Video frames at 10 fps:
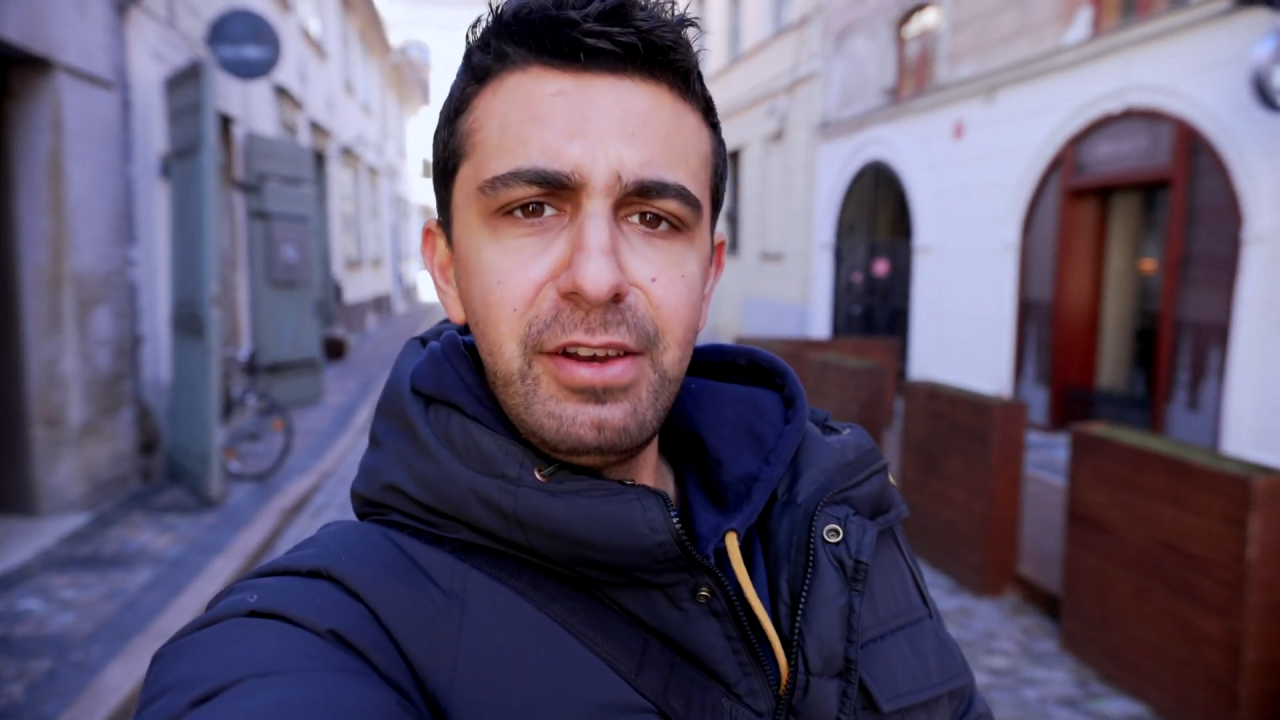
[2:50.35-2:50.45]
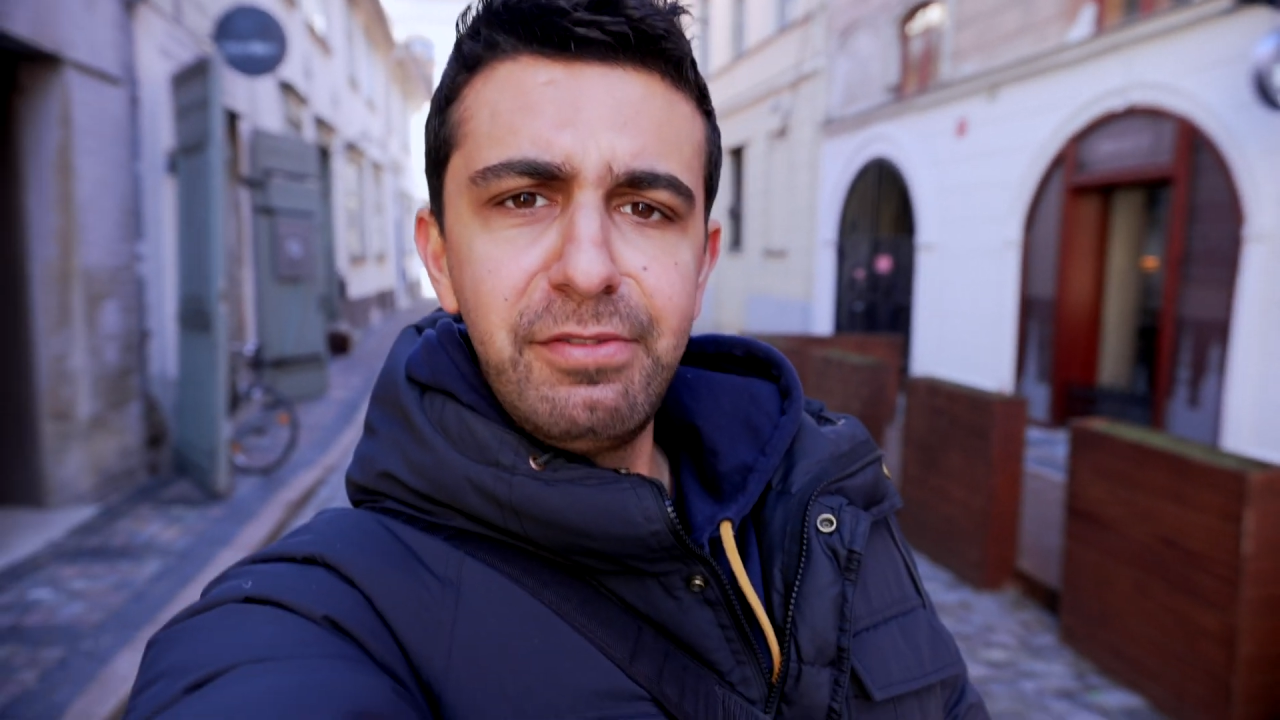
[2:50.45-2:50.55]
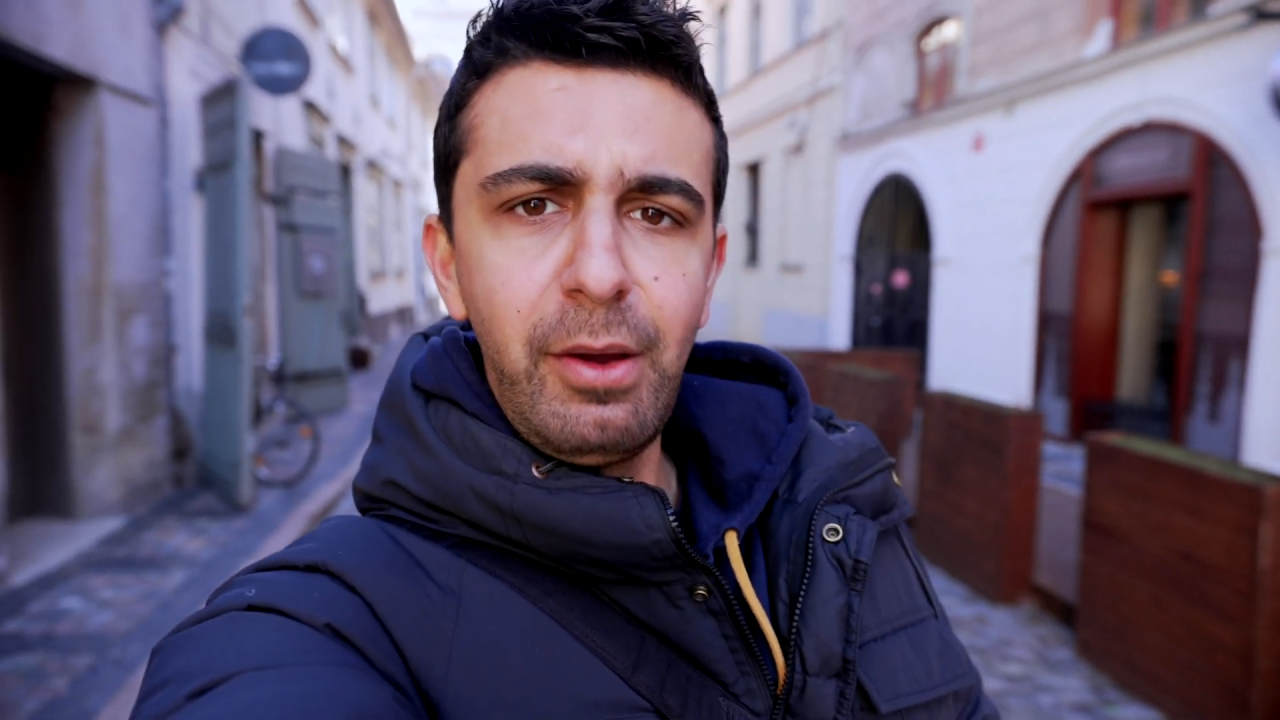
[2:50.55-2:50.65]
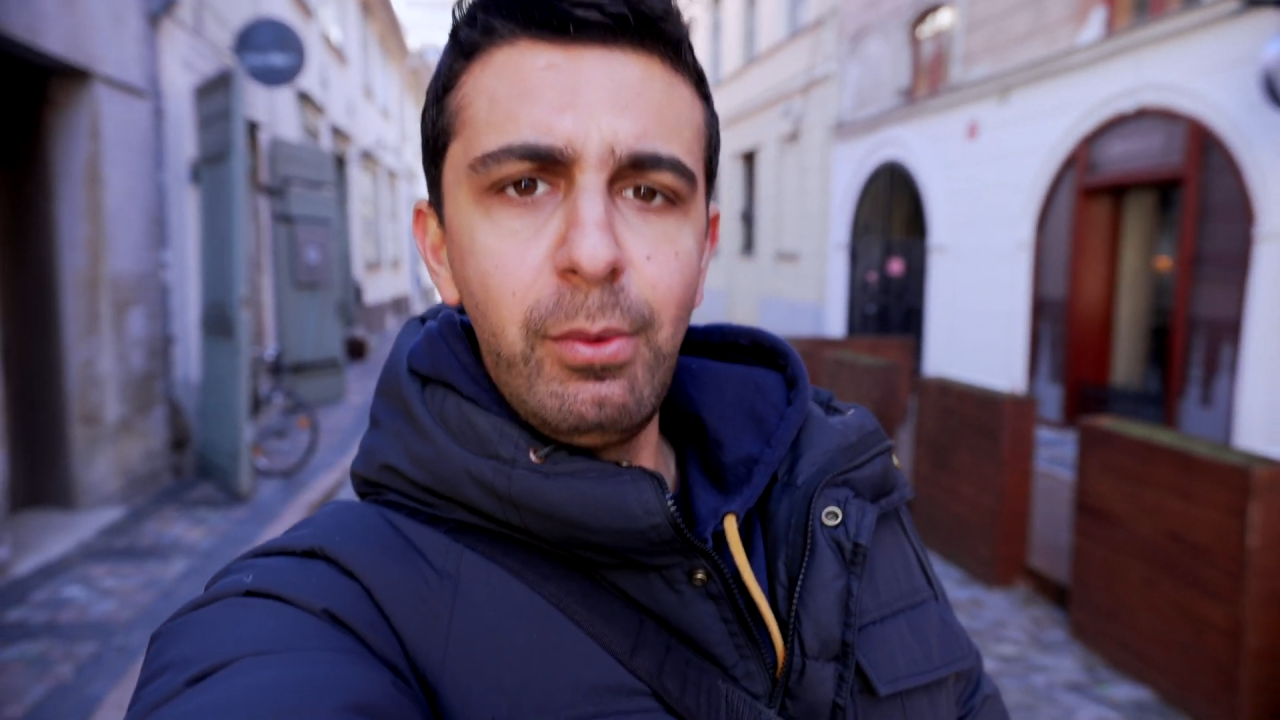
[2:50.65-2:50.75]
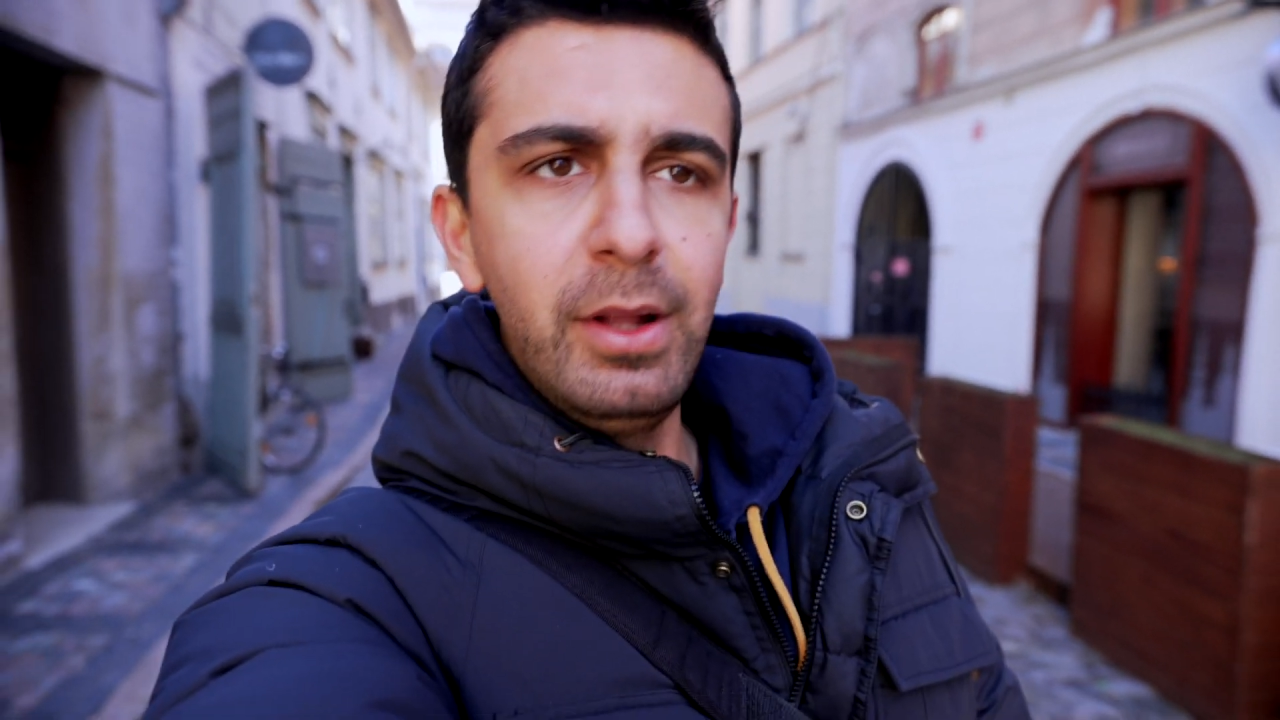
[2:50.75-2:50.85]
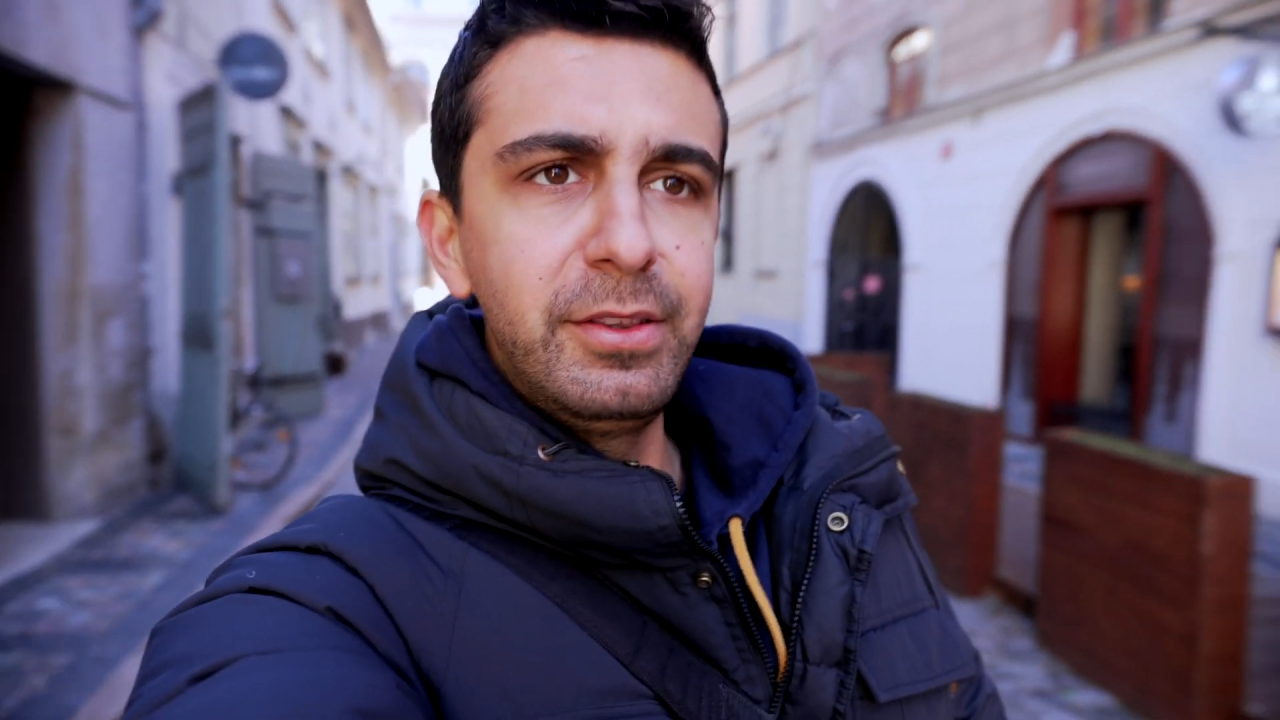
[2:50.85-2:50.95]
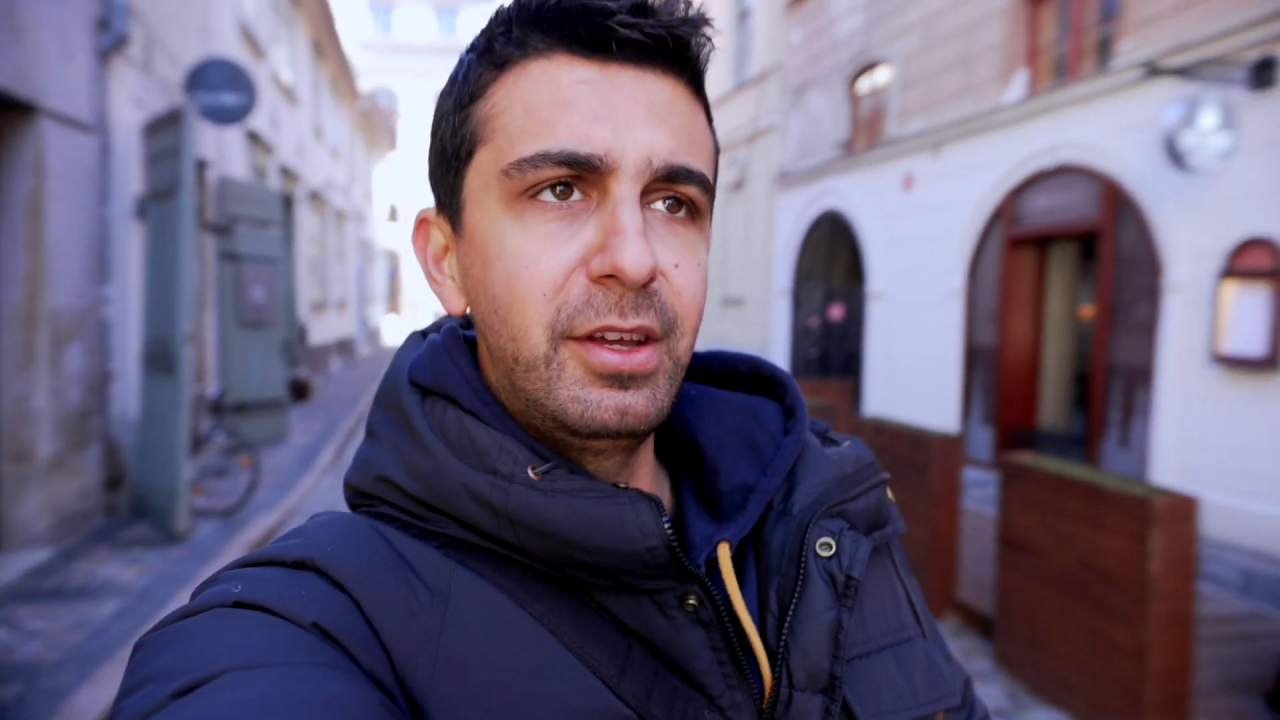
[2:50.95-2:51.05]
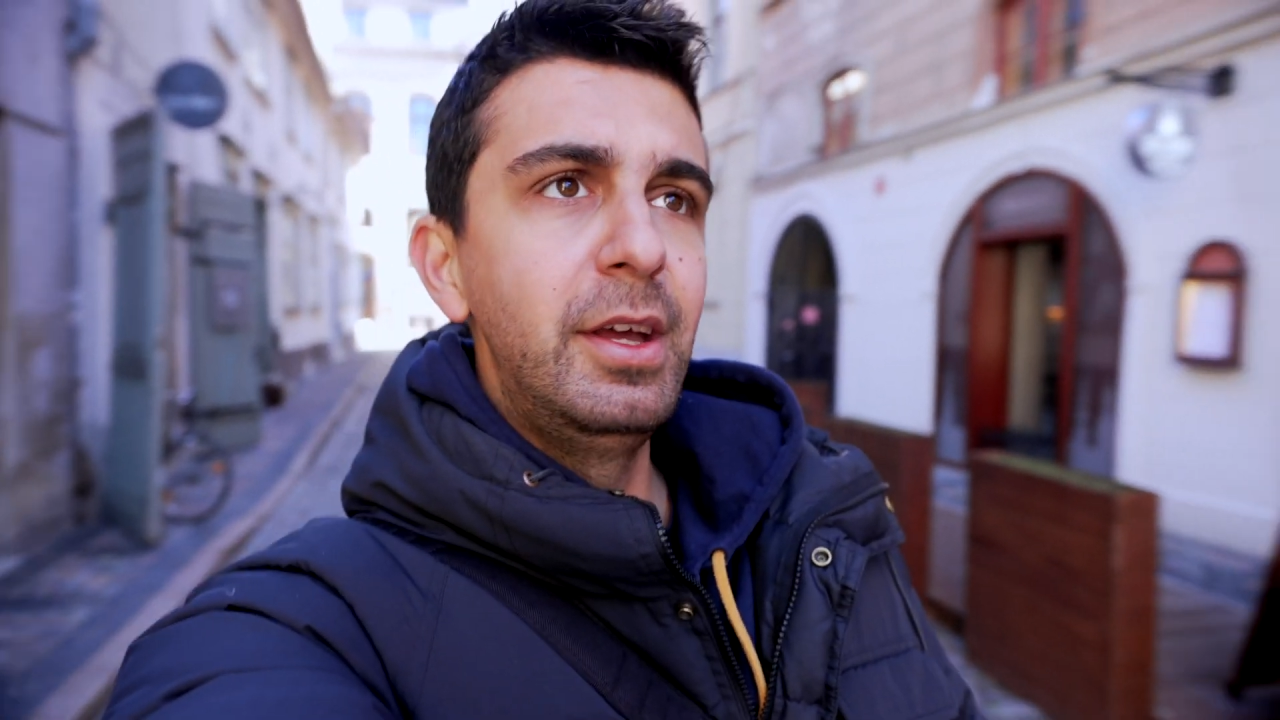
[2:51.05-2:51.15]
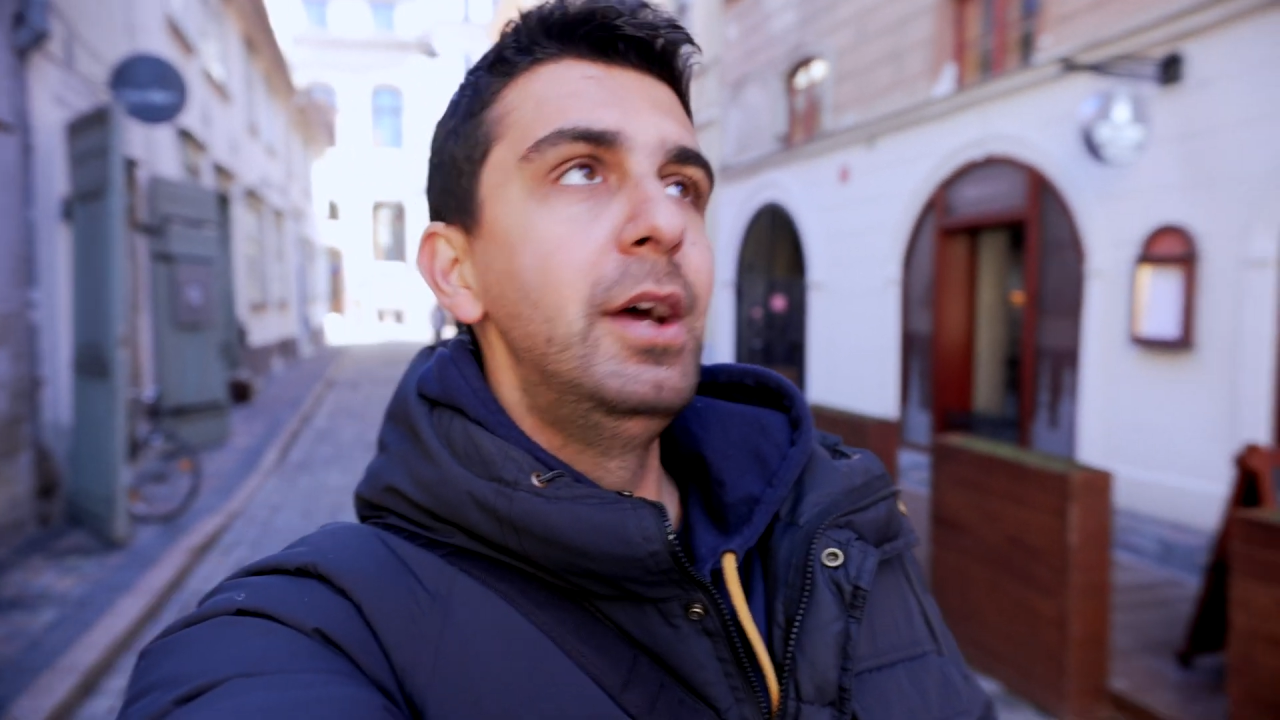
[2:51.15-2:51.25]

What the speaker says: if I want,